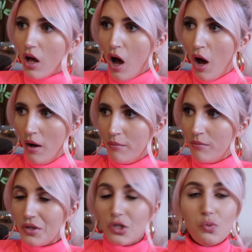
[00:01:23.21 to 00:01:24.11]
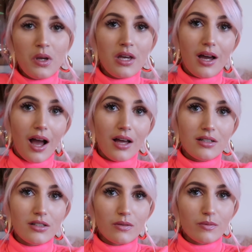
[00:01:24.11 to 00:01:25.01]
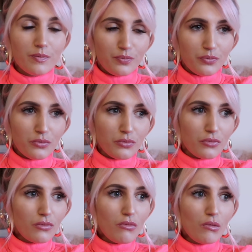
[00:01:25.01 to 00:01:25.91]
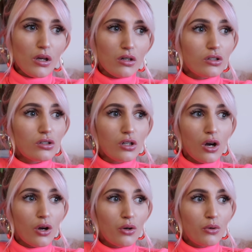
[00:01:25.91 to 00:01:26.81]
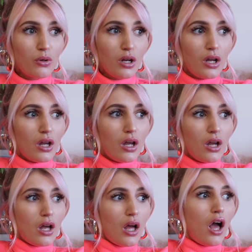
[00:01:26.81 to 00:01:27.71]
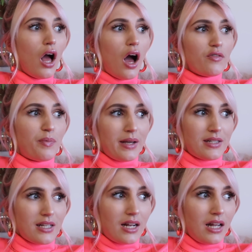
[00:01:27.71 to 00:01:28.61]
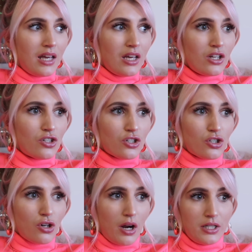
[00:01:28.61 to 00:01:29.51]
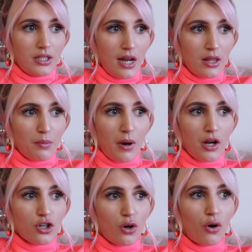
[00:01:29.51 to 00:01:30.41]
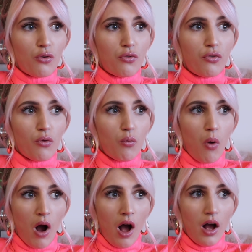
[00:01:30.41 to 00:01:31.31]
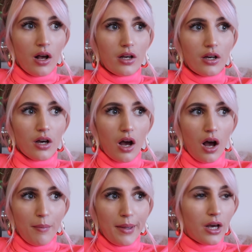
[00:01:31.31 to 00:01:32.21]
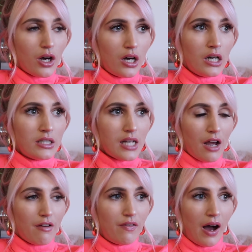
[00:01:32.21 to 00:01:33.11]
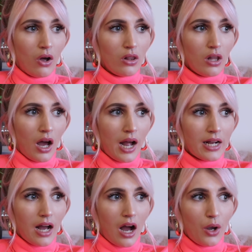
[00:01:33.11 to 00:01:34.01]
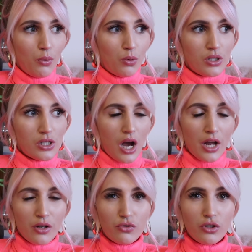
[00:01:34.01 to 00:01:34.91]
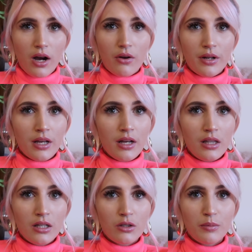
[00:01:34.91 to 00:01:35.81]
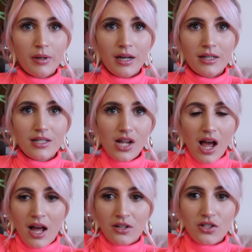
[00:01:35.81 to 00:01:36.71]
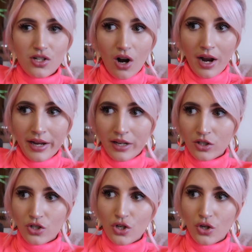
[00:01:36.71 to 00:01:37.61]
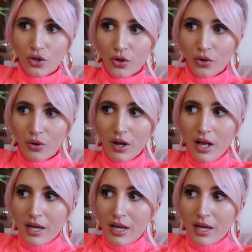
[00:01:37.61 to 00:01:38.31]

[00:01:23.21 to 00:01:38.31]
this weekend. So I've basically just tried to take the pressure off work because I felt like I was kind of drowning a little bit and starting to